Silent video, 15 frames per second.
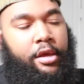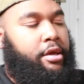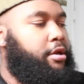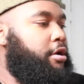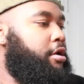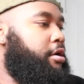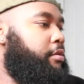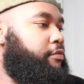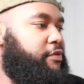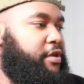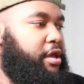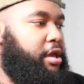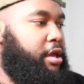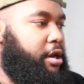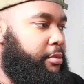You know what I'm
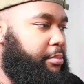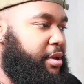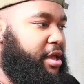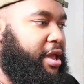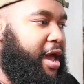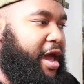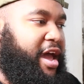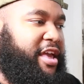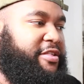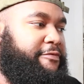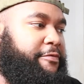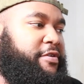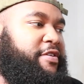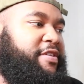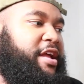saying? The Big Hash
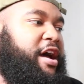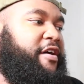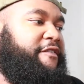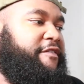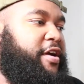Freestyle